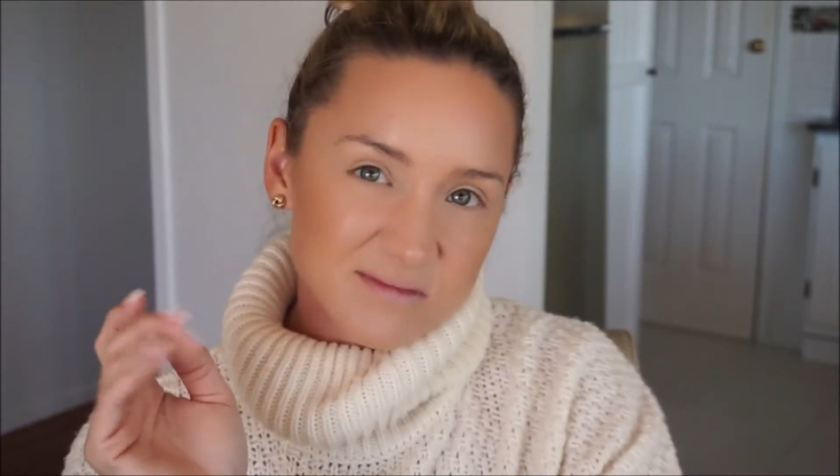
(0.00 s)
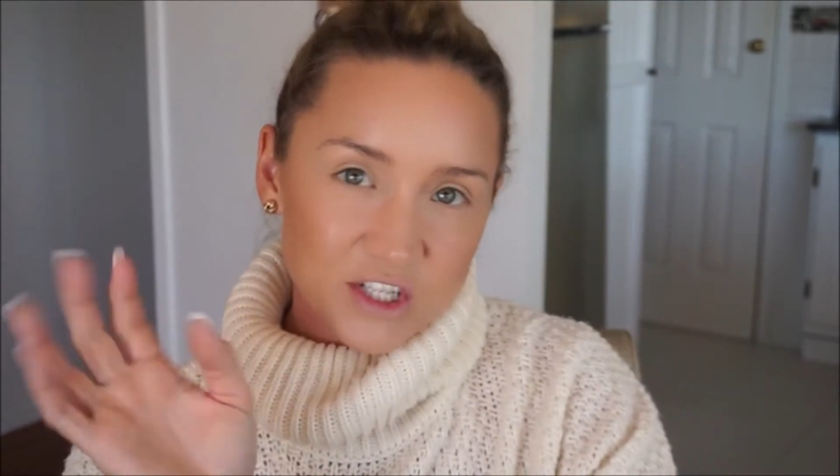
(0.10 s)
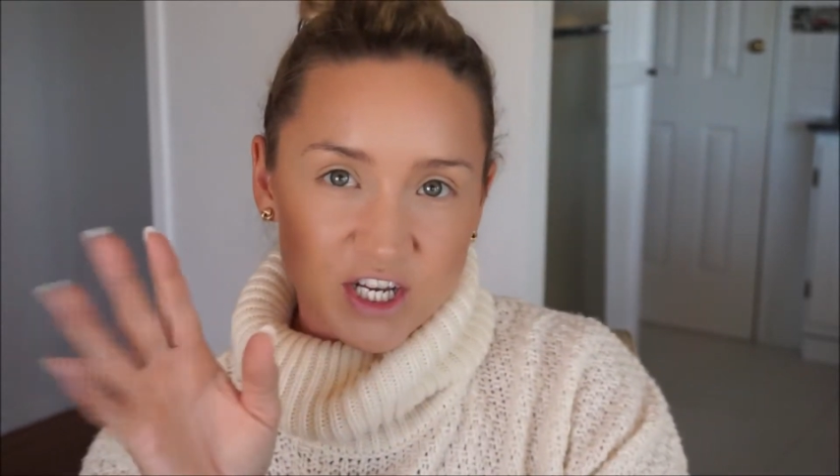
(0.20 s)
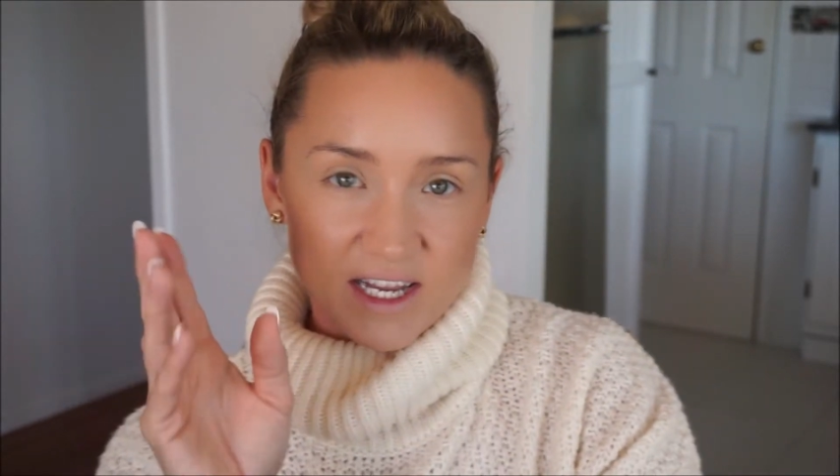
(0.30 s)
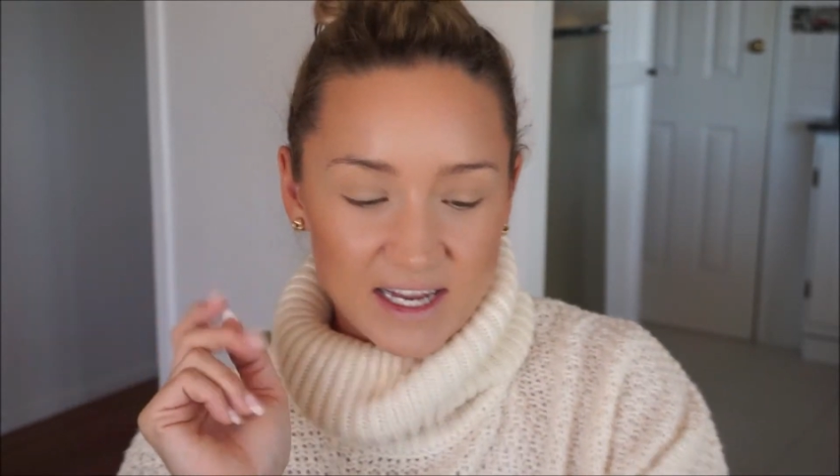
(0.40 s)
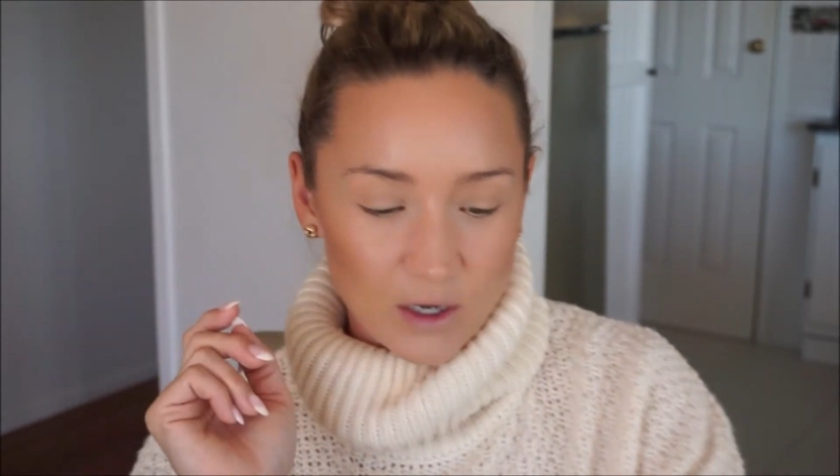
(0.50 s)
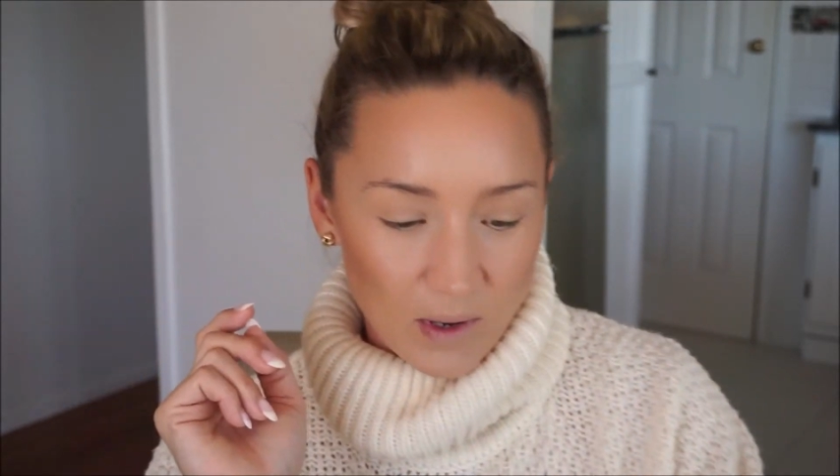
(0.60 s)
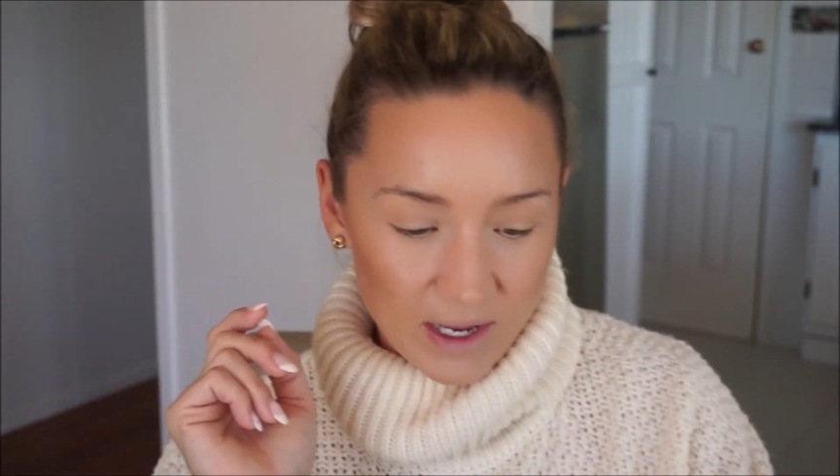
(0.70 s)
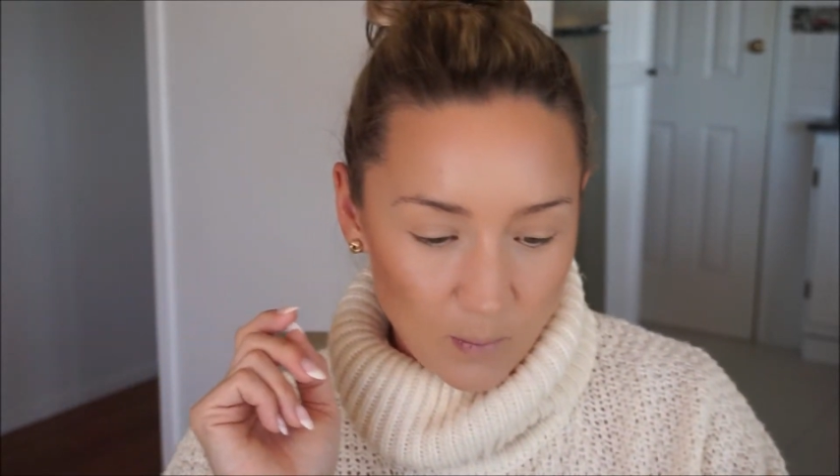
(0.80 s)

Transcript: you can get away